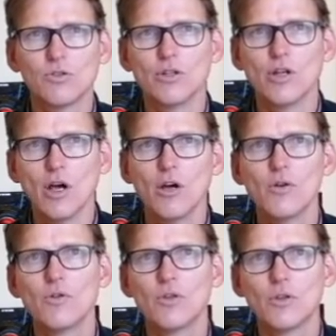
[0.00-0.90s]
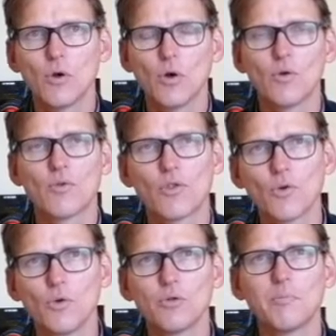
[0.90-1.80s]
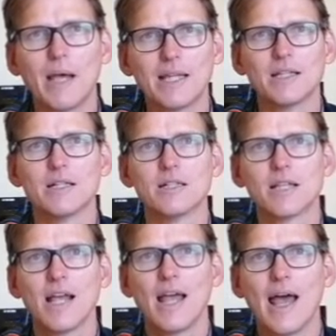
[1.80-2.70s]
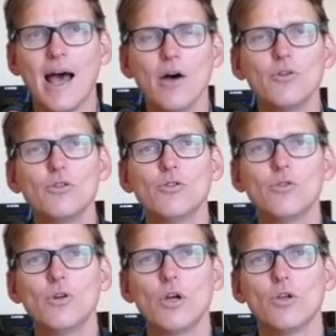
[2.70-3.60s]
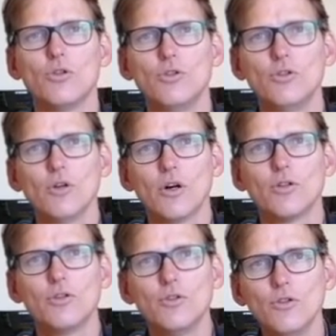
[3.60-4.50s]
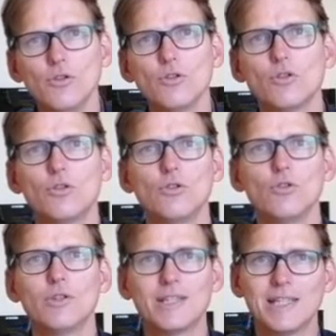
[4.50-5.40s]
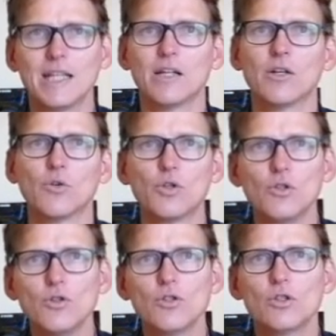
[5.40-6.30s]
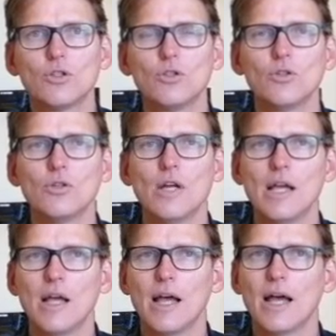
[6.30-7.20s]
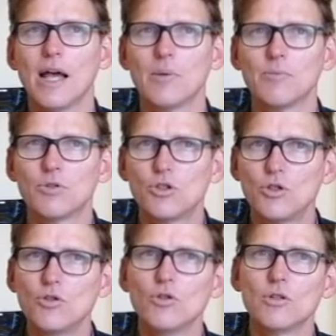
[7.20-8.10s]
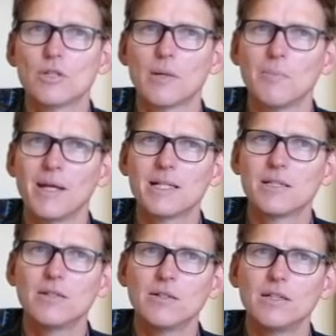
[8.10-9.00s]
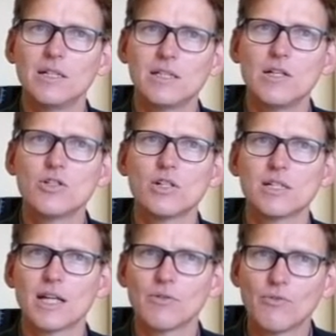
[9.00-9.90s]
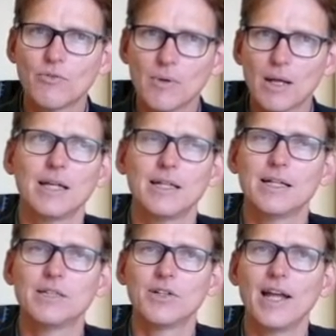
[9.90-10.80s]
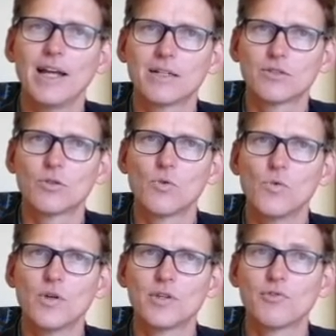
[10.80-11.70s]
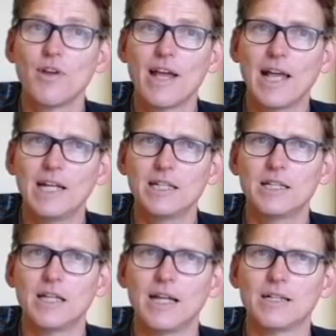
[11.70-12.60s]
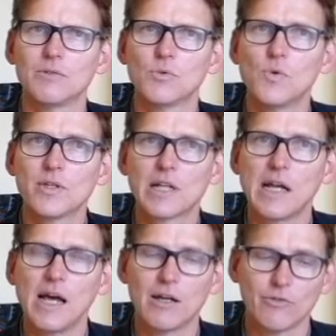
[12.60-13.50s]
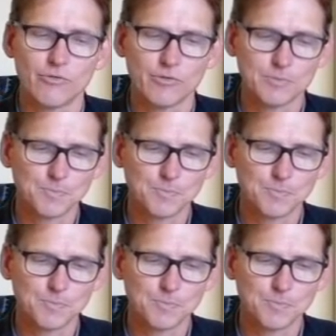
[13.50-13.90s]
to know your thought patterns, how you you are used to think or used to um, choose and make certain decisions and interact with reality and with life.